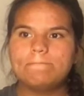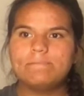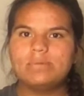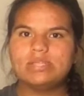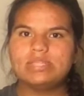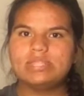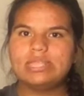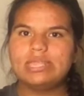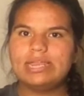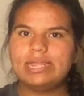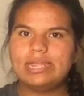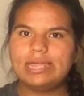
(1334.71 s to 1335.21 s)

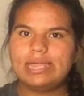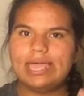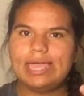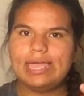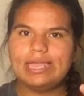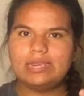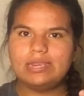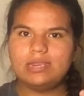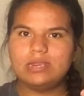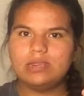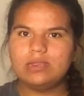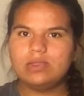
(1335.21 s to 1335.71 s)
But then
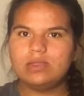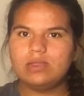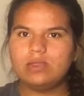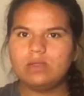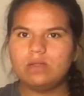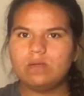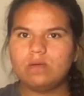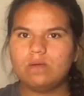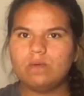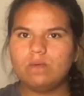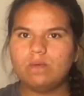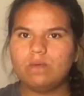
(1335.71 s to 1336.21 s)
again,
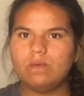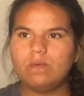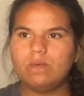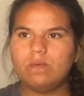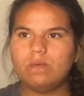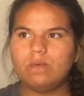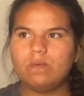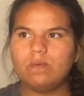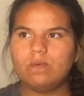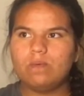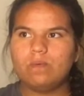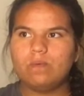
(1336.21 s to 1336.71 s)

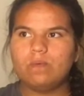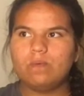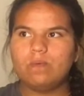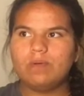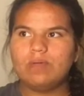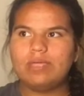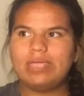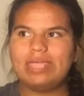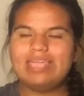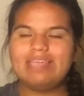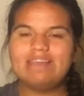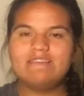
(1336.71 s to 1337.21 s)

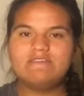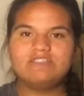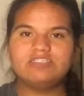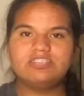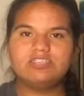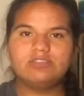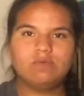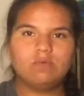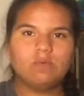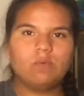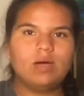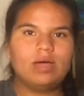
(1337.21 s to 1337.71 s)
if
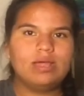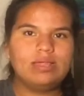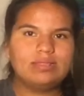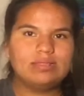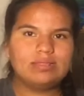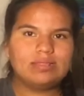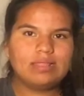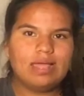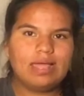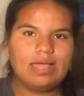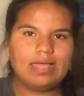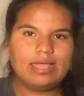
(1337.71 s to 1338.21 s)
she
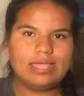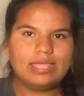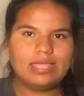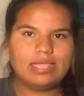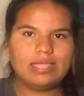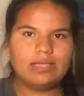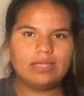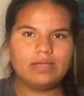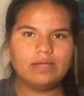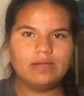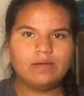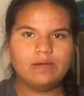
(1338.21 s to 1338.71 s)
was
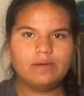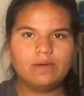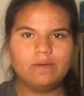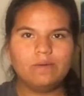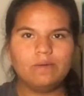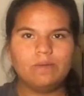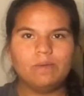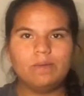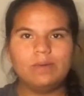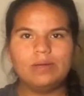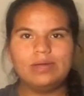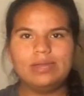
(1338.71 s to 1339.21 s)
lying,
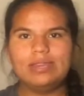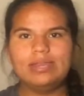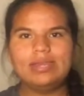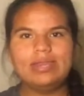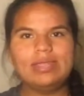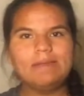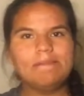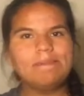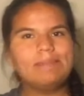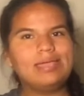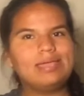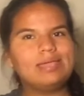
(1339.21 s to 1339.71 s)
wouldn't
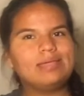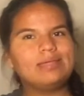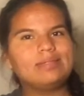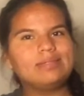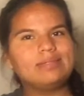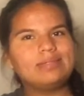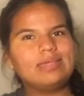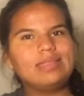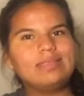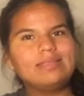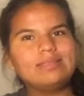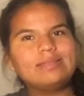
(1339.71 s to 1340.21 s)
it make
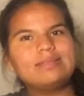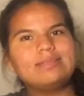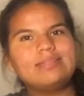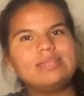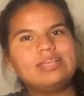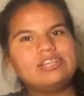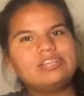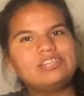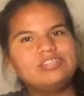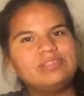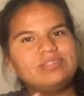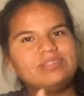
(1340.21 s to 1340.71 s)
sense
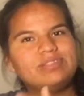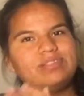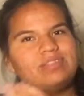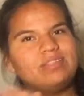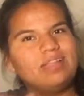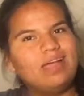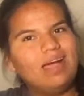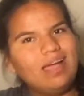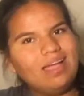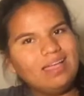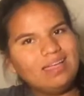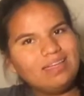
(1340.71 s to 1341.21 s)
that she's
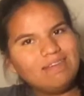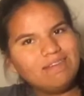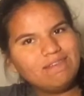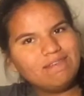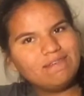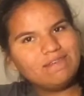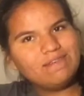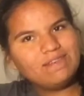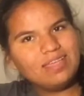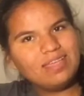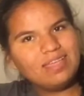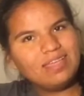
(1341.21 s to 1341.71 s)
alive?